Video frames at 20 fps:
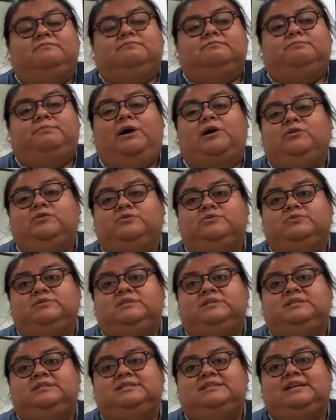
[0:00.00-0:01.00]

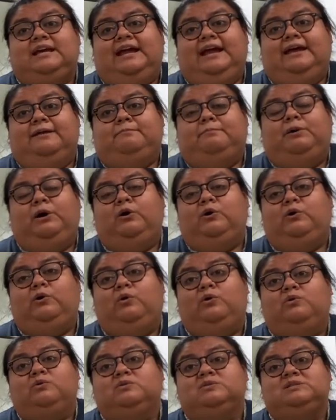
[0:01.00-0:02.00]
posts and
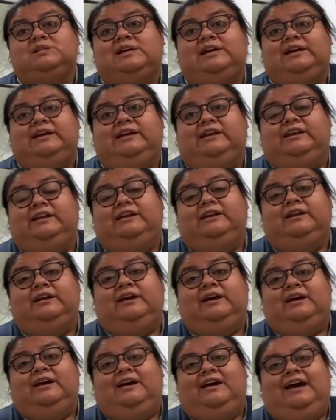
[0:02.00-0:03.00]
polls
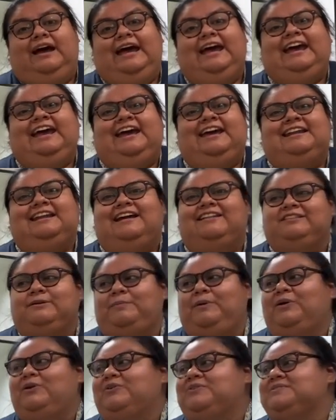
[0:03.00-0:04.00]
and the
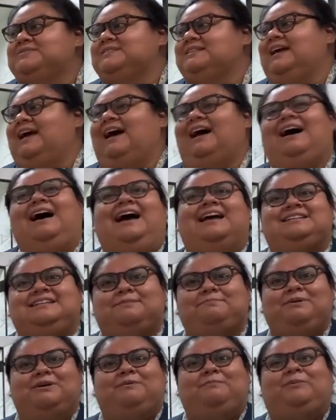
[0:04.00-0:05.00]
polls. I did
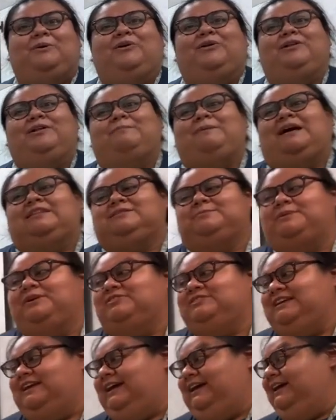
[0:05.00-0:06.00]
put a poll about the
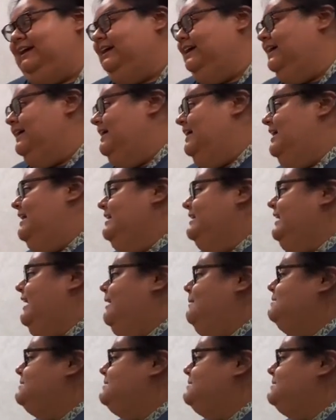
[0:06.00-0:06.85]
birthday cups,